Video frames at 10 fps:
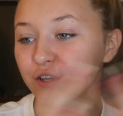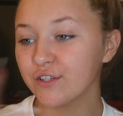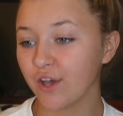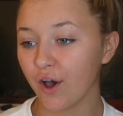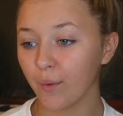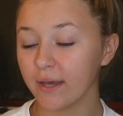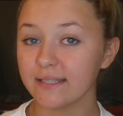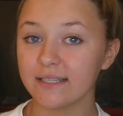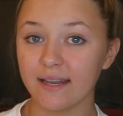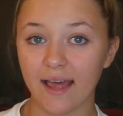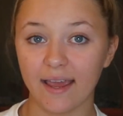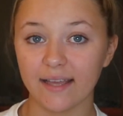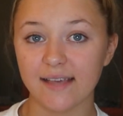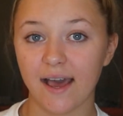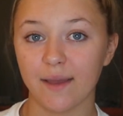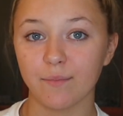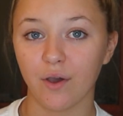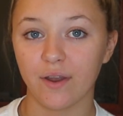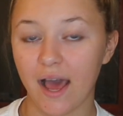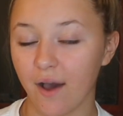So tonight I am
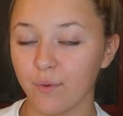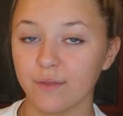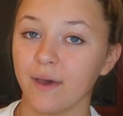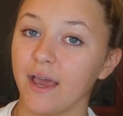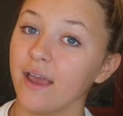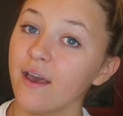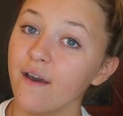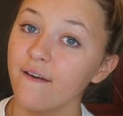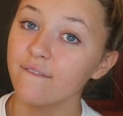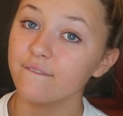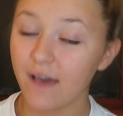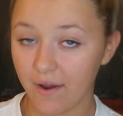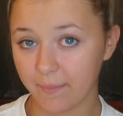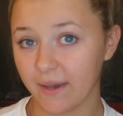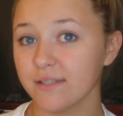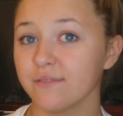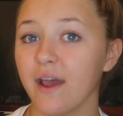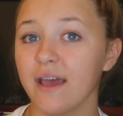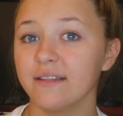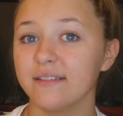going out with my very best
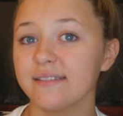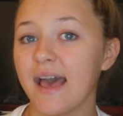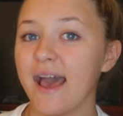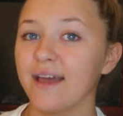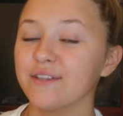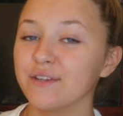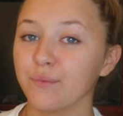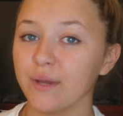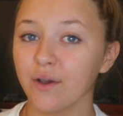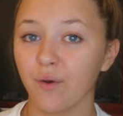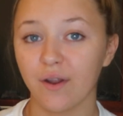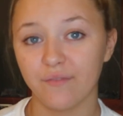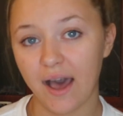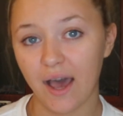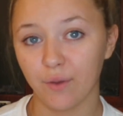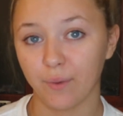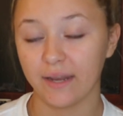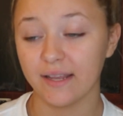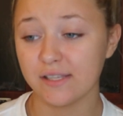friends and we are going out for Halloween.